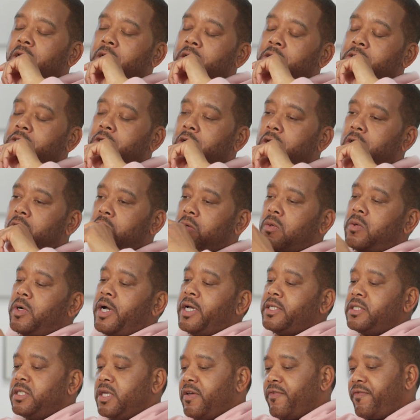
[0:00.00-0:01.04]
So
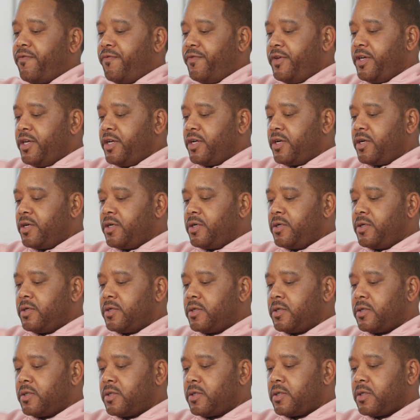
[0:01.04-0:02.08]
I said fear,
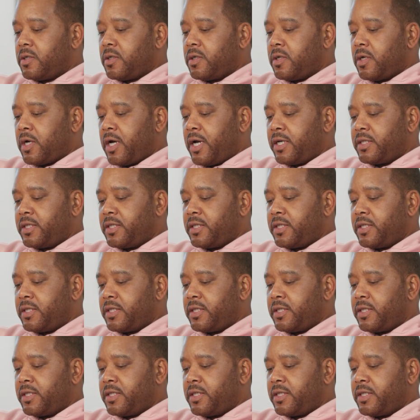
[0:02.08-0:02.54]
I